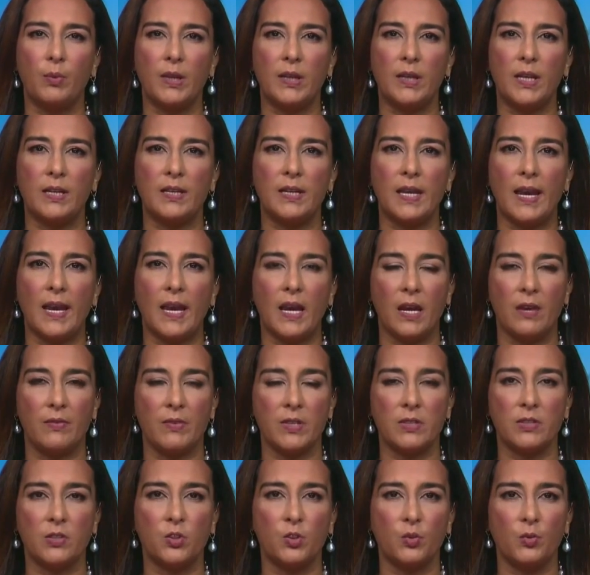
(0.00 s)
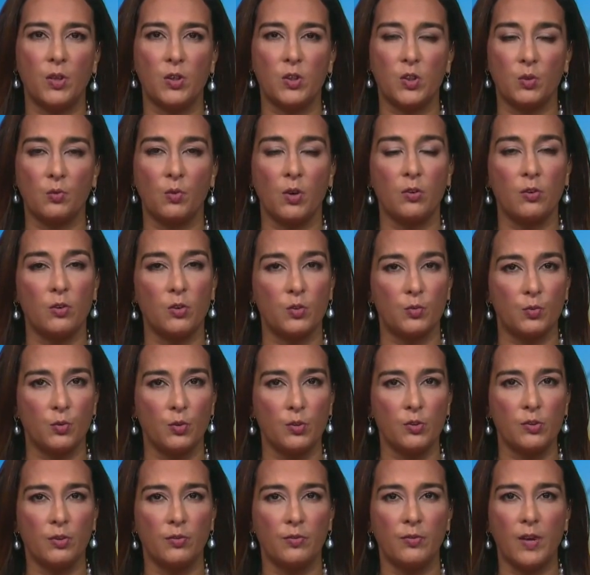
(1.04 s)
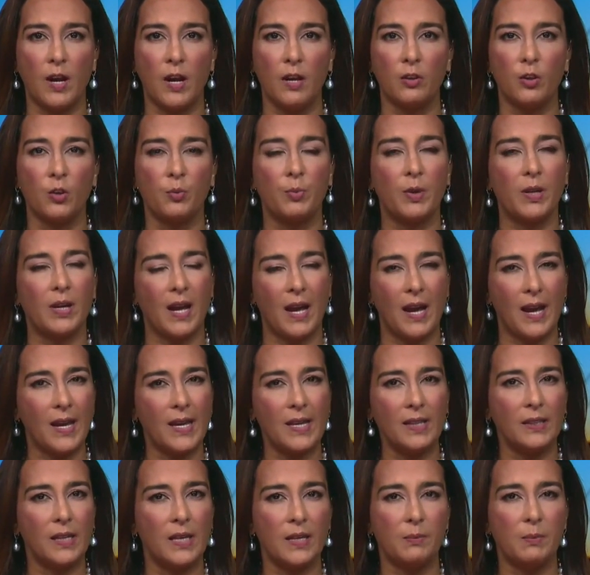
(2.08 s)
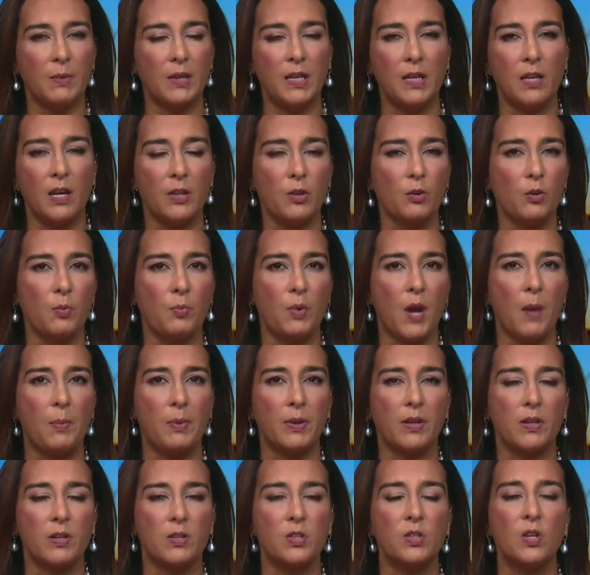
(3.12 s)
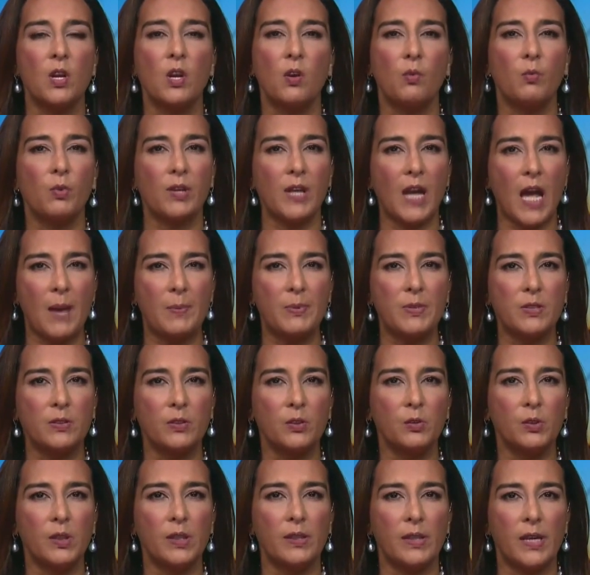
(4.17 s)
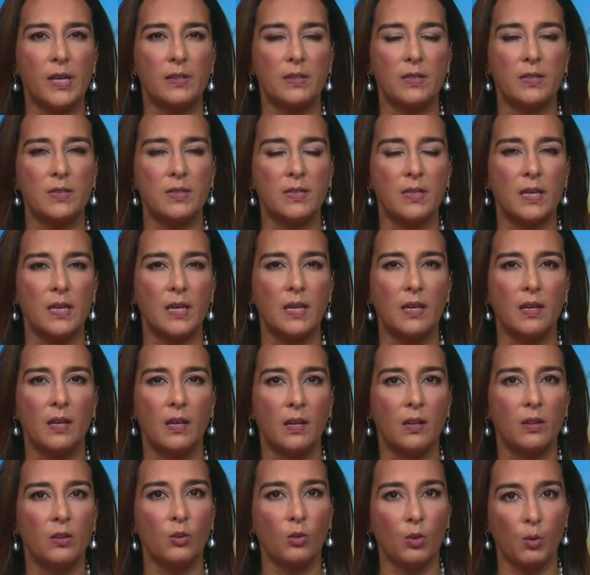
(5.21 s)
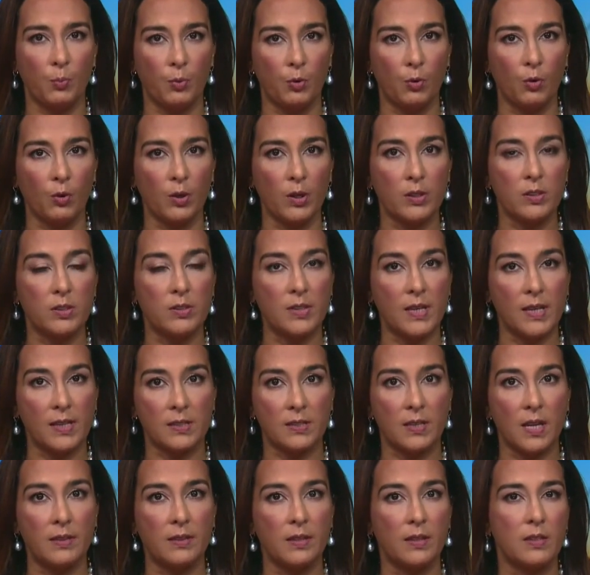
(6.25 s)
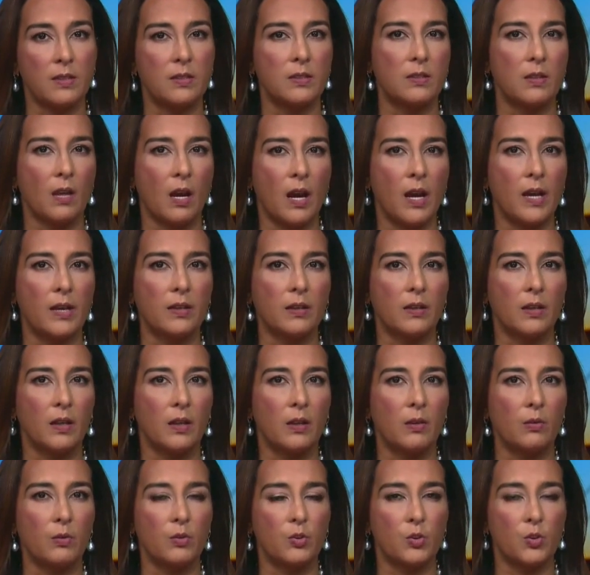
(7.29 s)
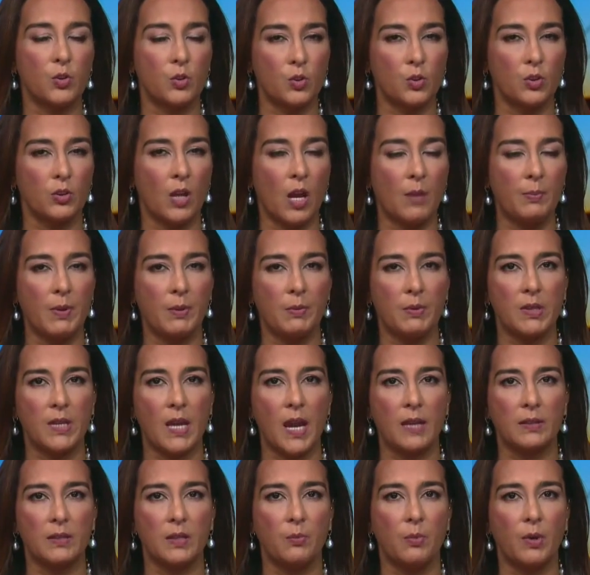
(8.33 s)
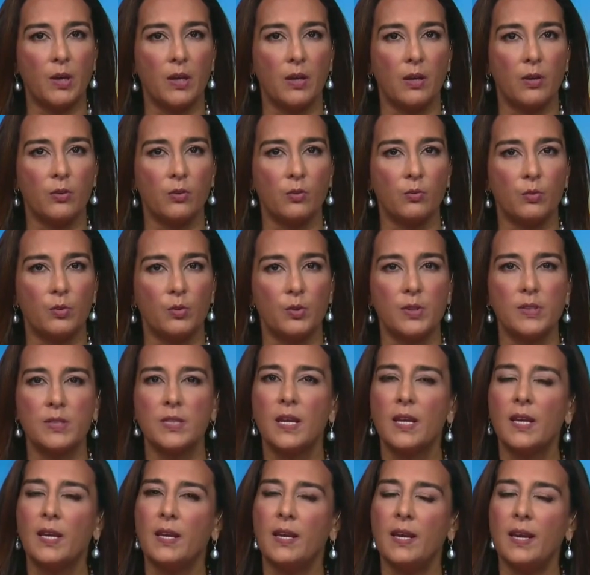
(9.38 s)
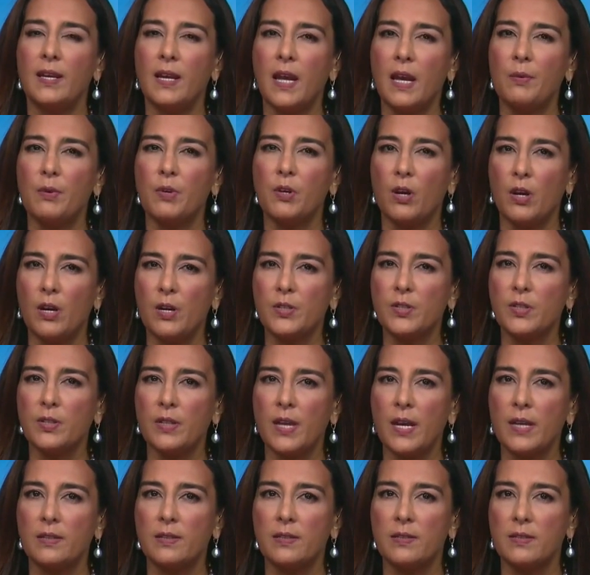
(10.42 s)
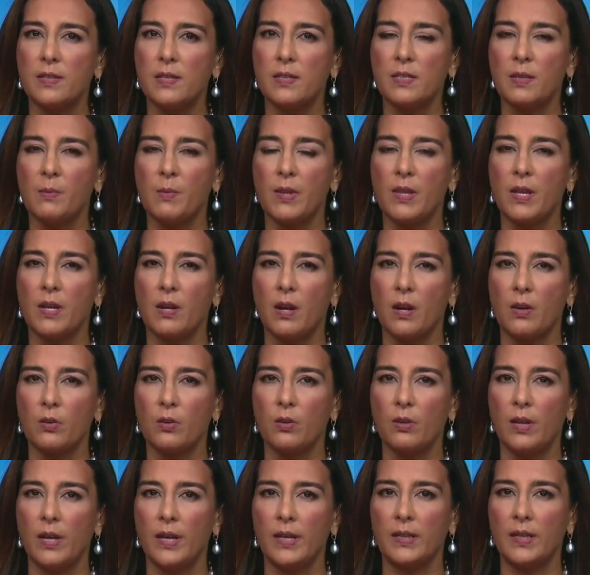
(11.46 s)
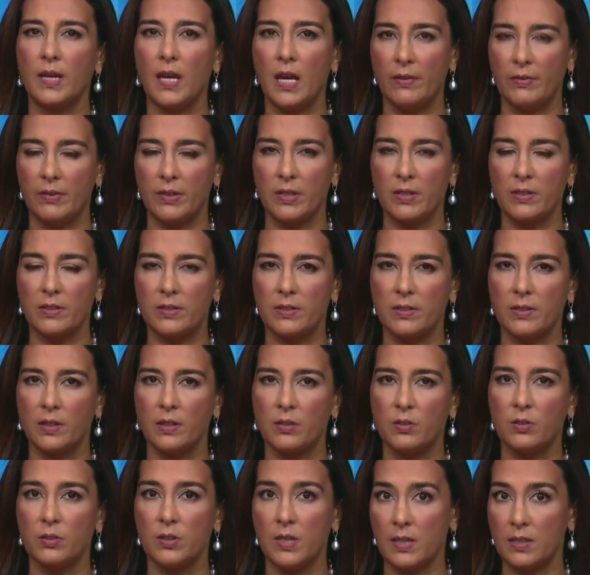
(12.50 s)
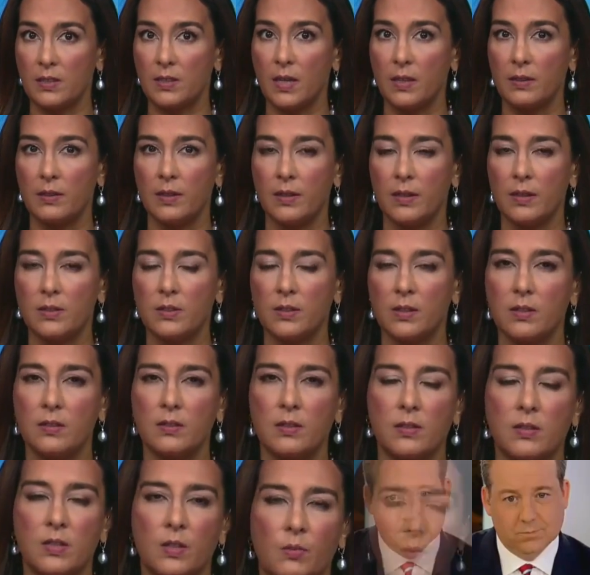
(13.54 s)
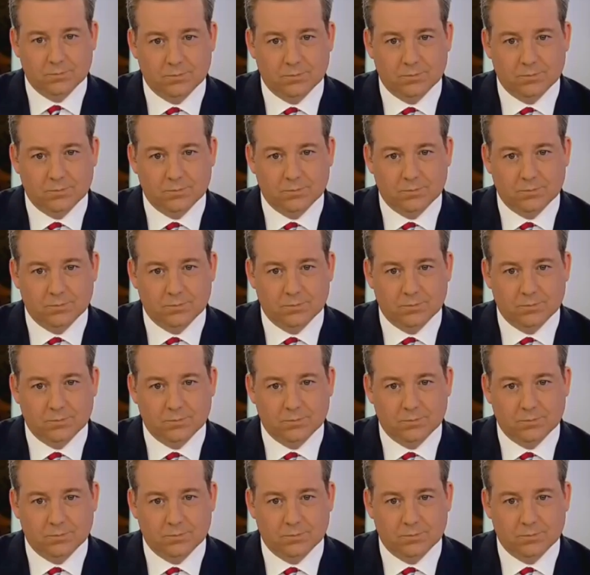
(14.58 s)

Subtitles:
We need to have a situation where those rules are followed, but I, like many other Republicans, would absolutely like to see the report to the extent that it's not, should not be redacted by other rules, and I would also like to see some of that underlying evidence to the extent that it's consistent